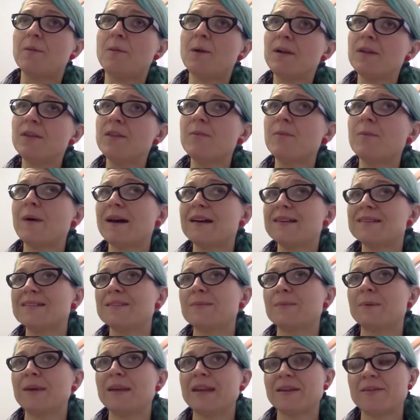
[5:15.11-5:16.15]
What are the ways
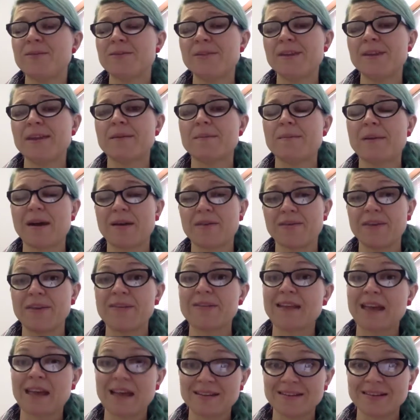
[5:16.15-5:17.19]
that we can think about
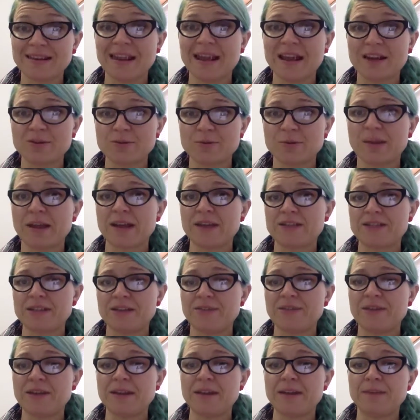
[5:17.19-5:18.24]
this as an actual
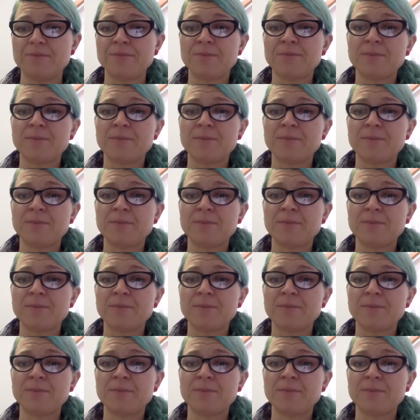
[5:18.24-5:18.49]
activity?